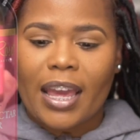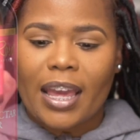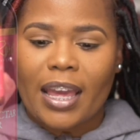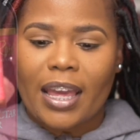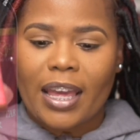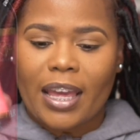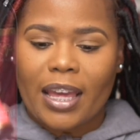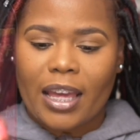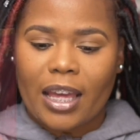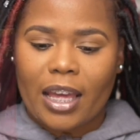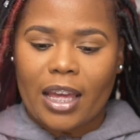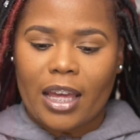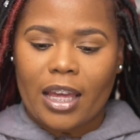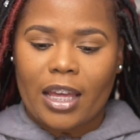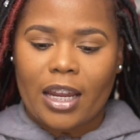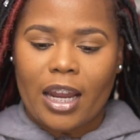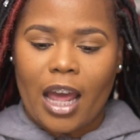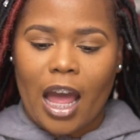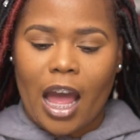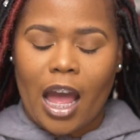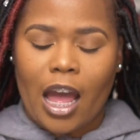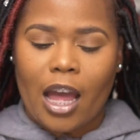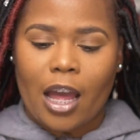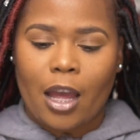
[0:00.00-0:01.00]

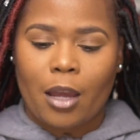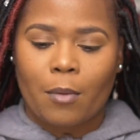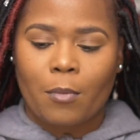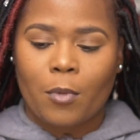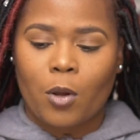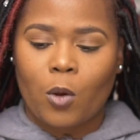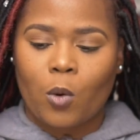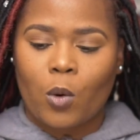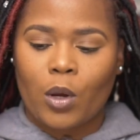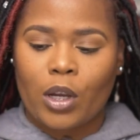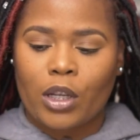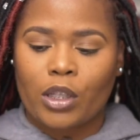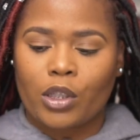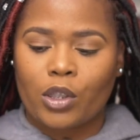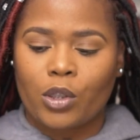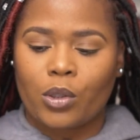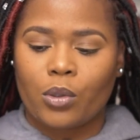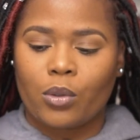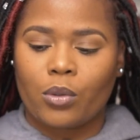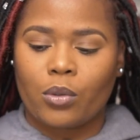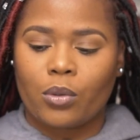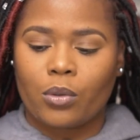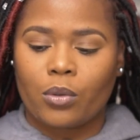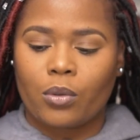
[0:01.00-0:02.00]
And I'm going
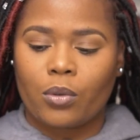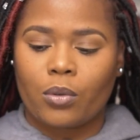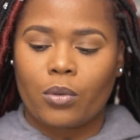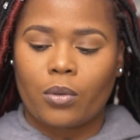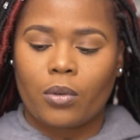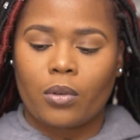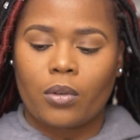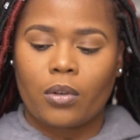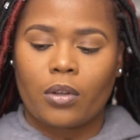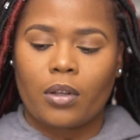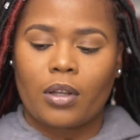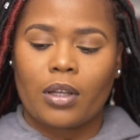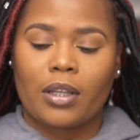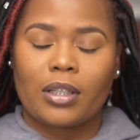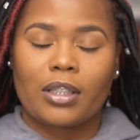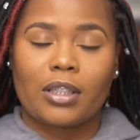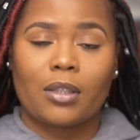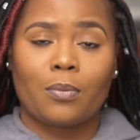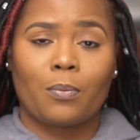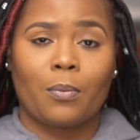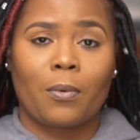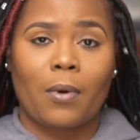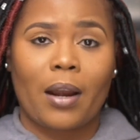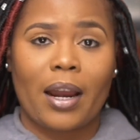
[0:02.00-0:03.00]
to
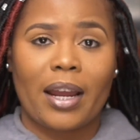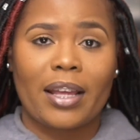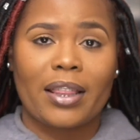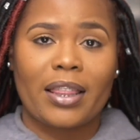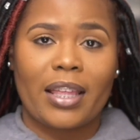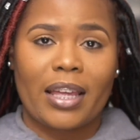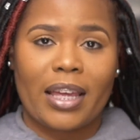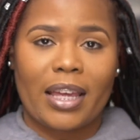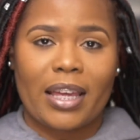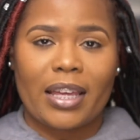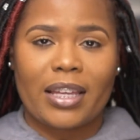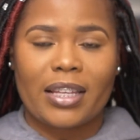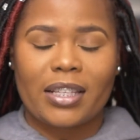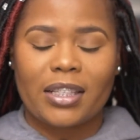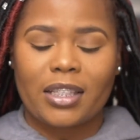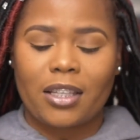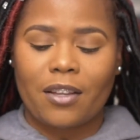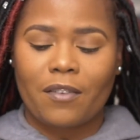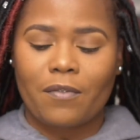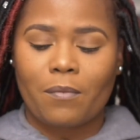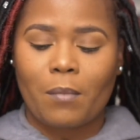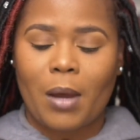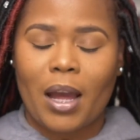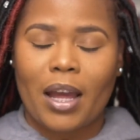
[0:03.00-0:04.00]
spray the ends
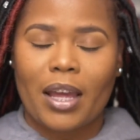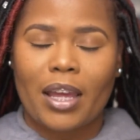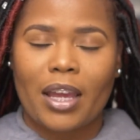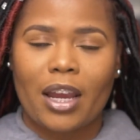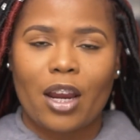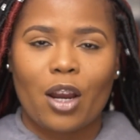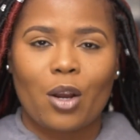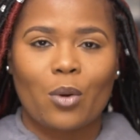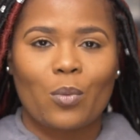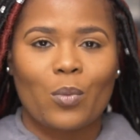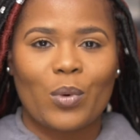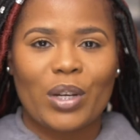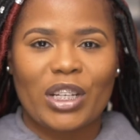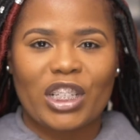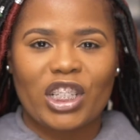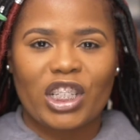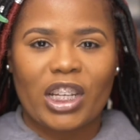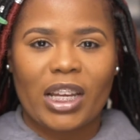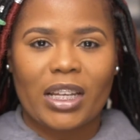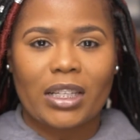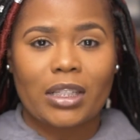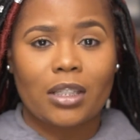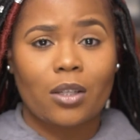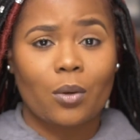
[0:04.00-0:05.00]
of my hair with
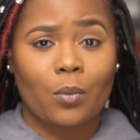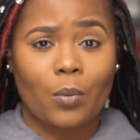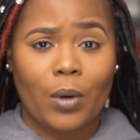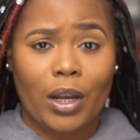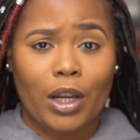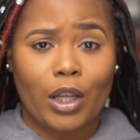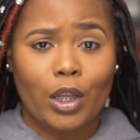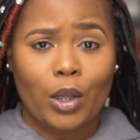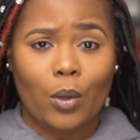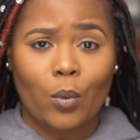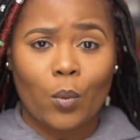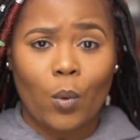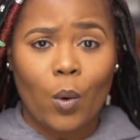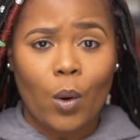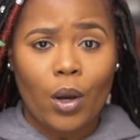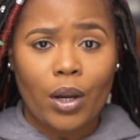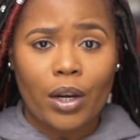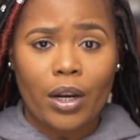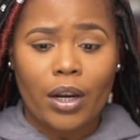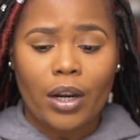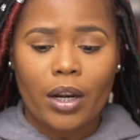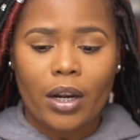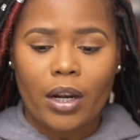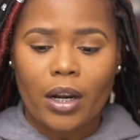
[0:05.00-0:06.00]
just some regular
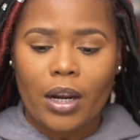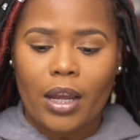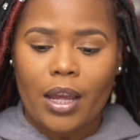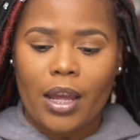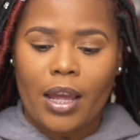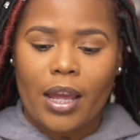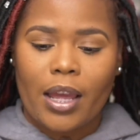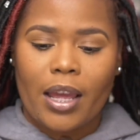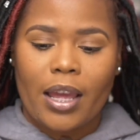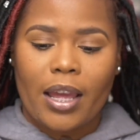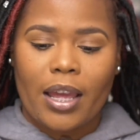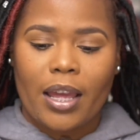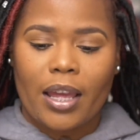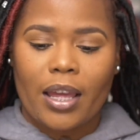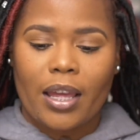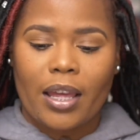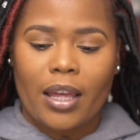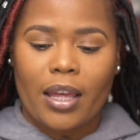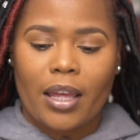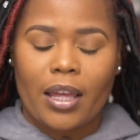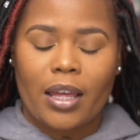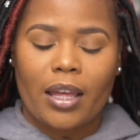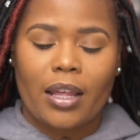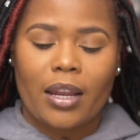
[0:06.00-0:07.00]
water.
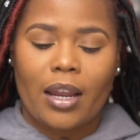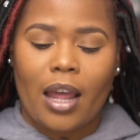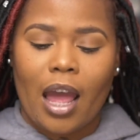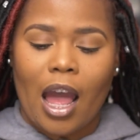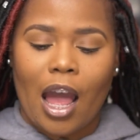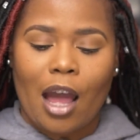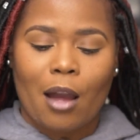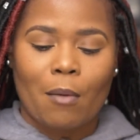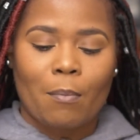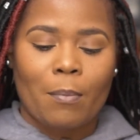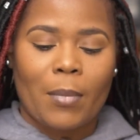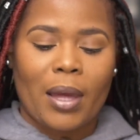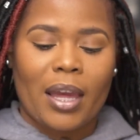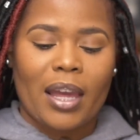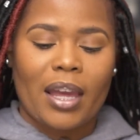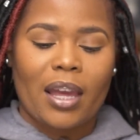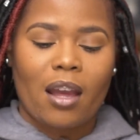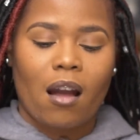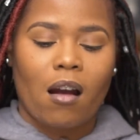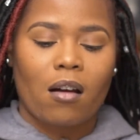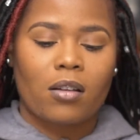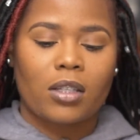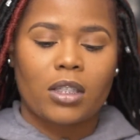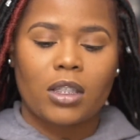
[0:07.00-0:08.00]
And I
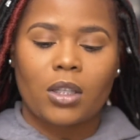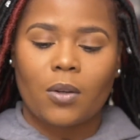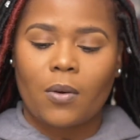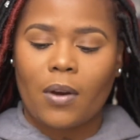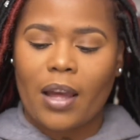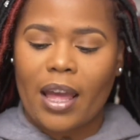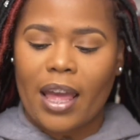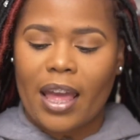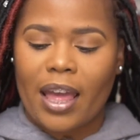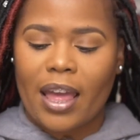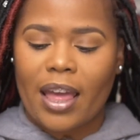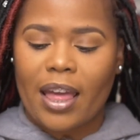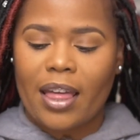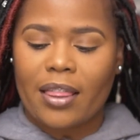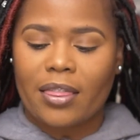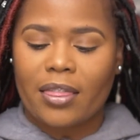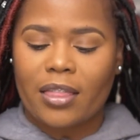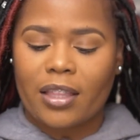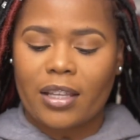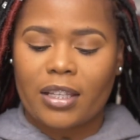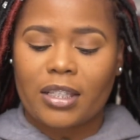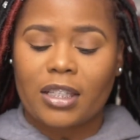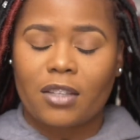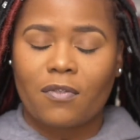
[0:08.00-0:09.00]
may also
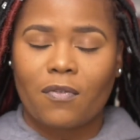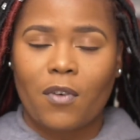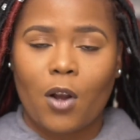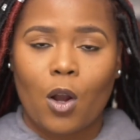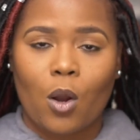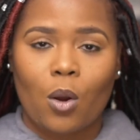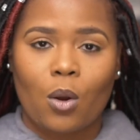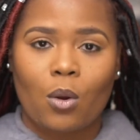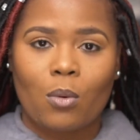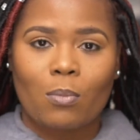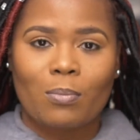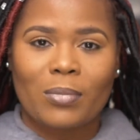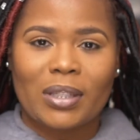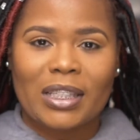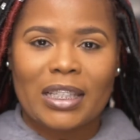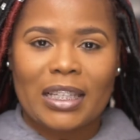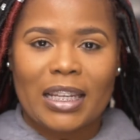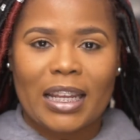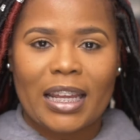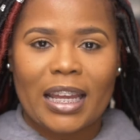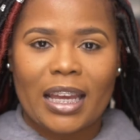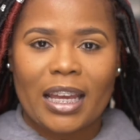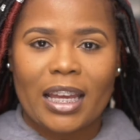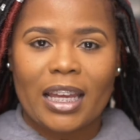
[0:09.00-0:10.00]
add this foam to
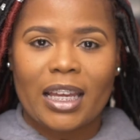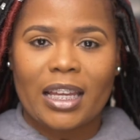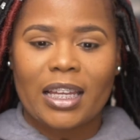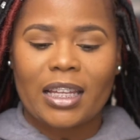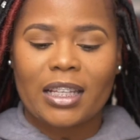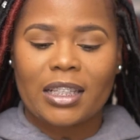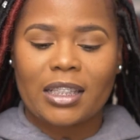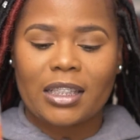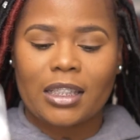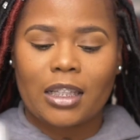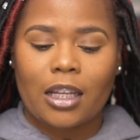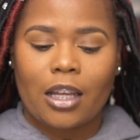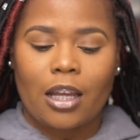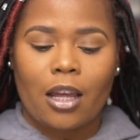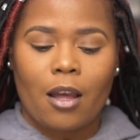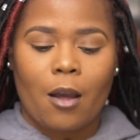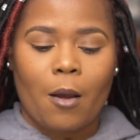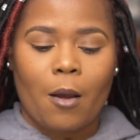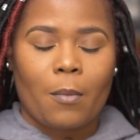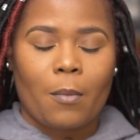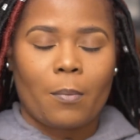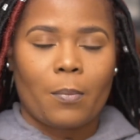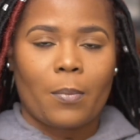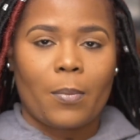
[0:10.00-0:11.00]
the ends.
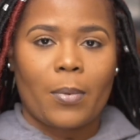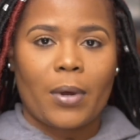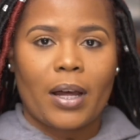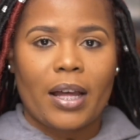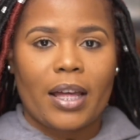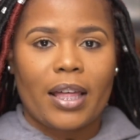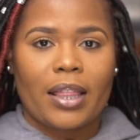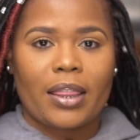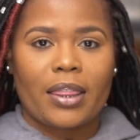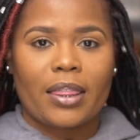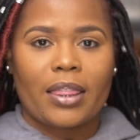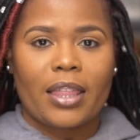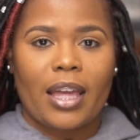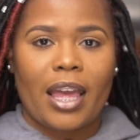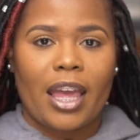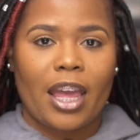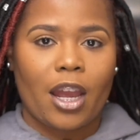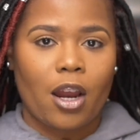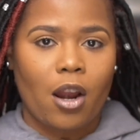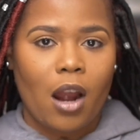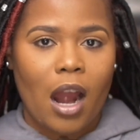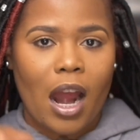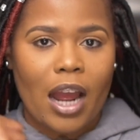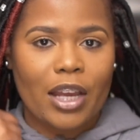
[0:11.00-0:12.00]
But the
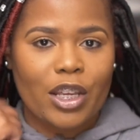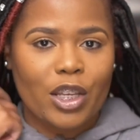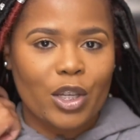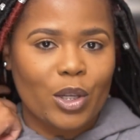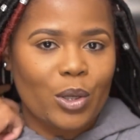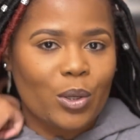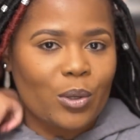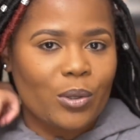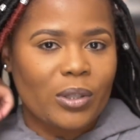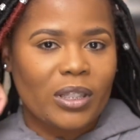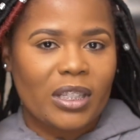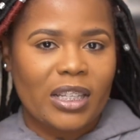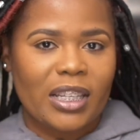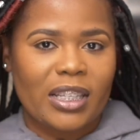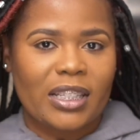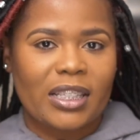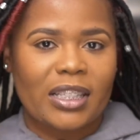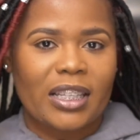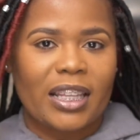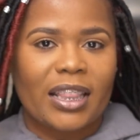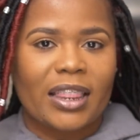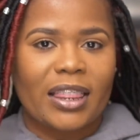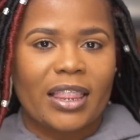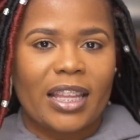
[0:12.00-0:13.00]
hair I use is
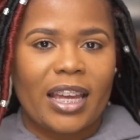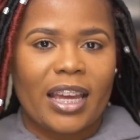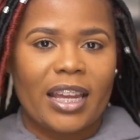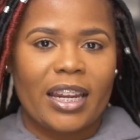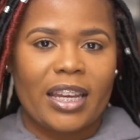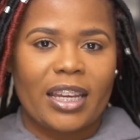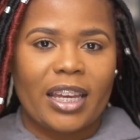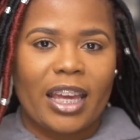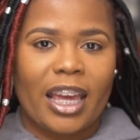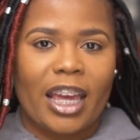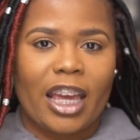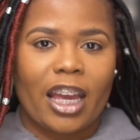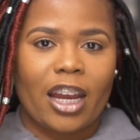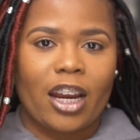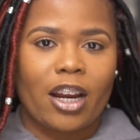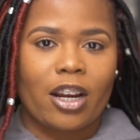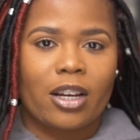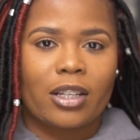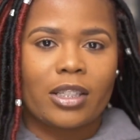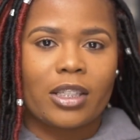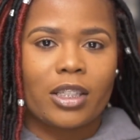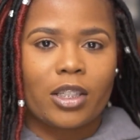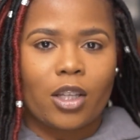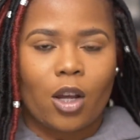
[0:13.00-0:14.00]
synthetic
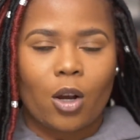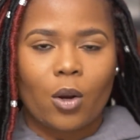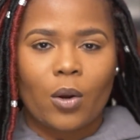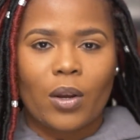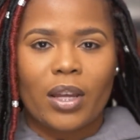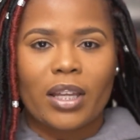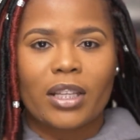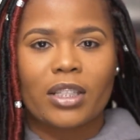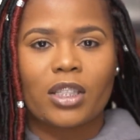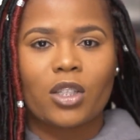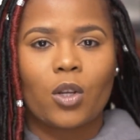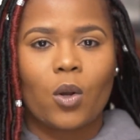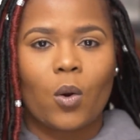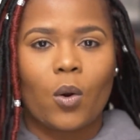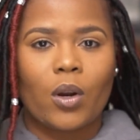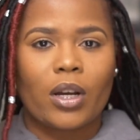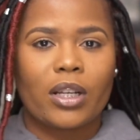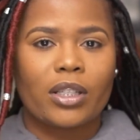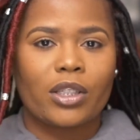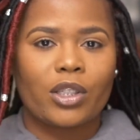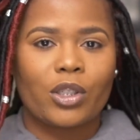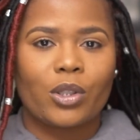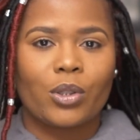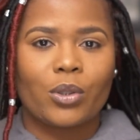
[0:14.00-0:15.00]
hair, so it's
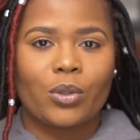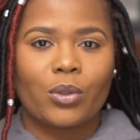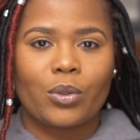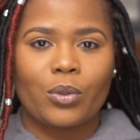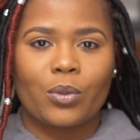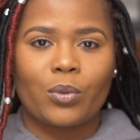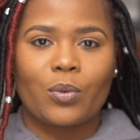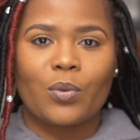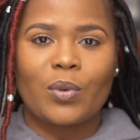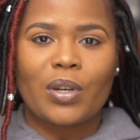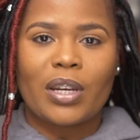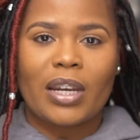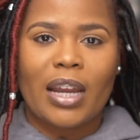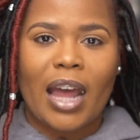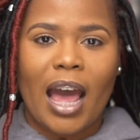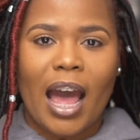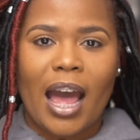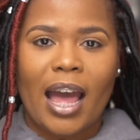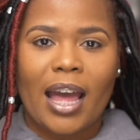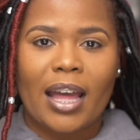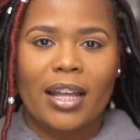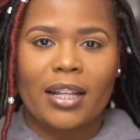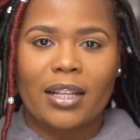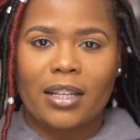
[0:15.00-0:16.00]
going to
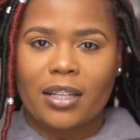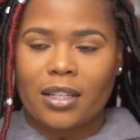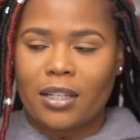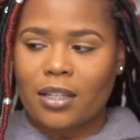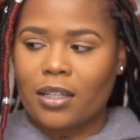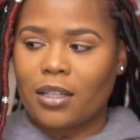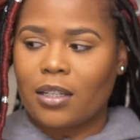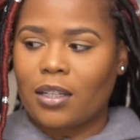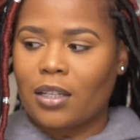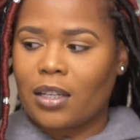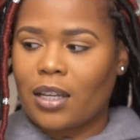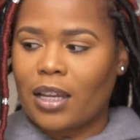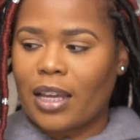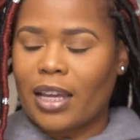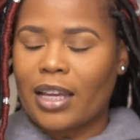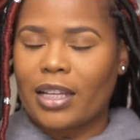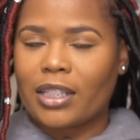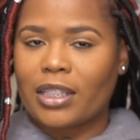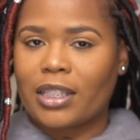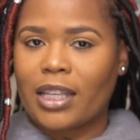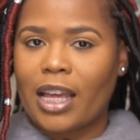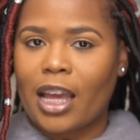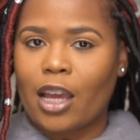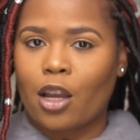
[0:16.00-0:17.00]
not
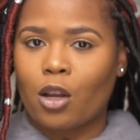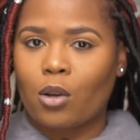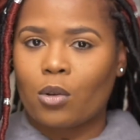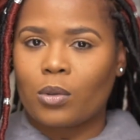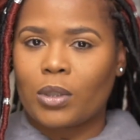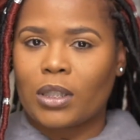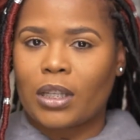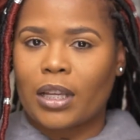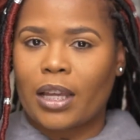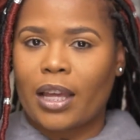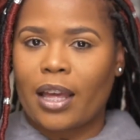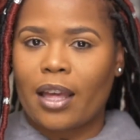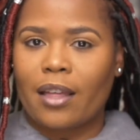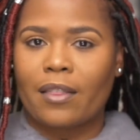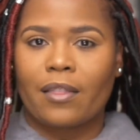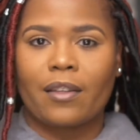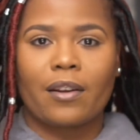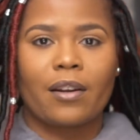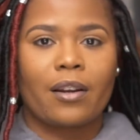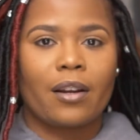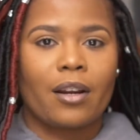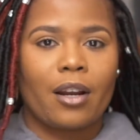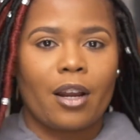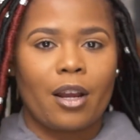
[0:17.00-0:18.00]
entangle
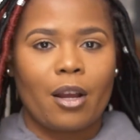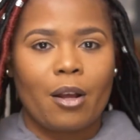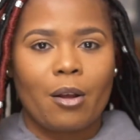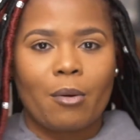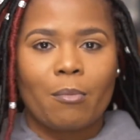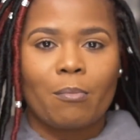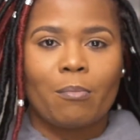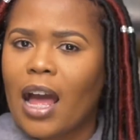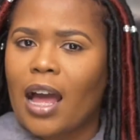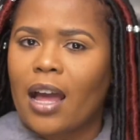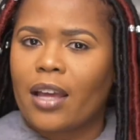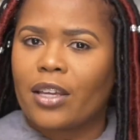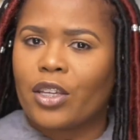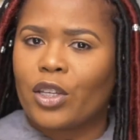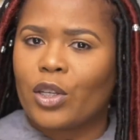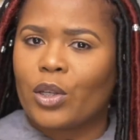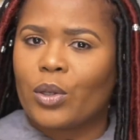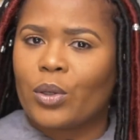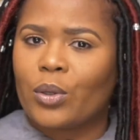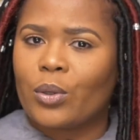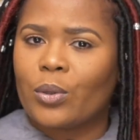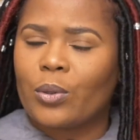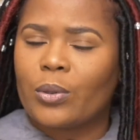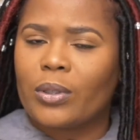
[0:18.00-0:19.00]
together. I
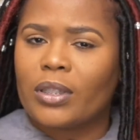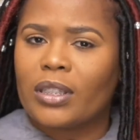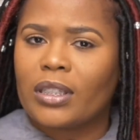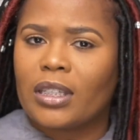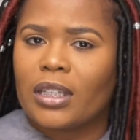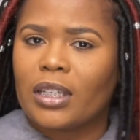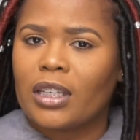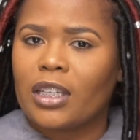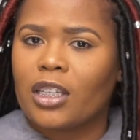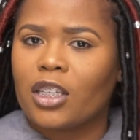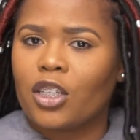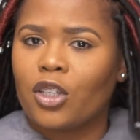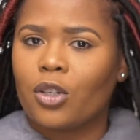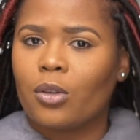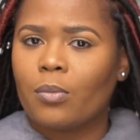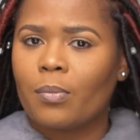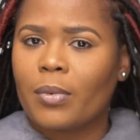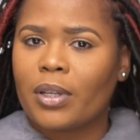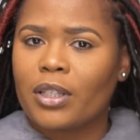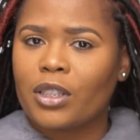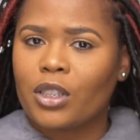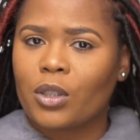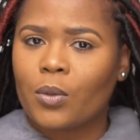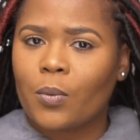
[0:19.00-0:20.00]
use the
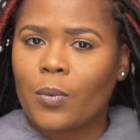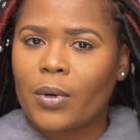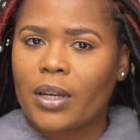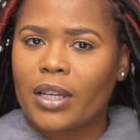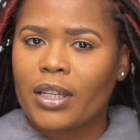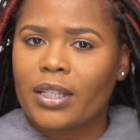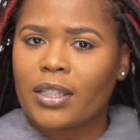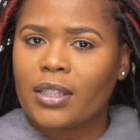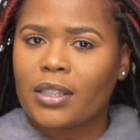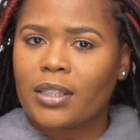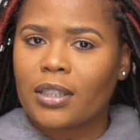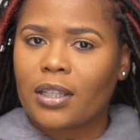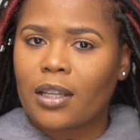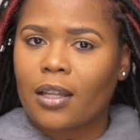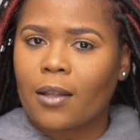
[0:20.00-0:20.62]
Cuban Twist